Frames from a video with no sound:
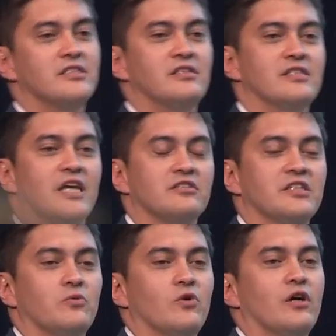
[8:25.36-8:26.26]
this
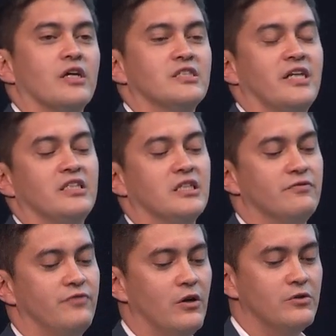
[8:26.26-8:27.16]
actually work as an
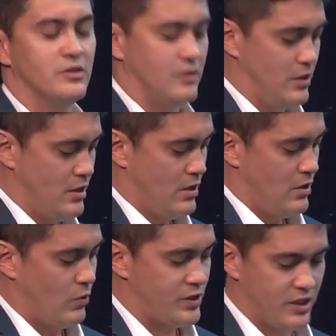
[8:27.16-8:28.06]
anticonvulsant?
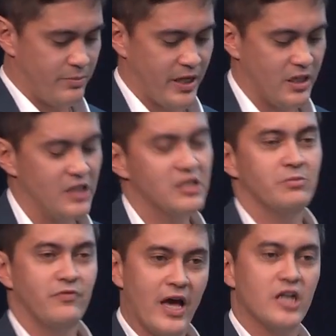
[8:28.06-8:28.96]
What's the
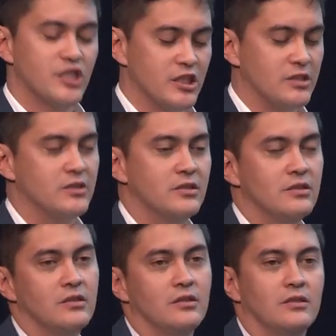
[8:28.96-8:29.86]
mechanism of action
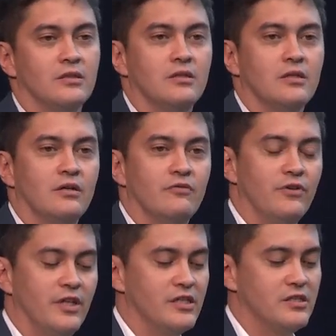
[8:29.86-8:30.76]

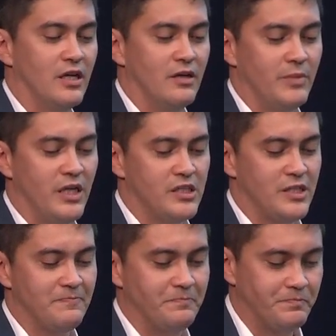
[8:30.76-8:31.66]
for this medicine?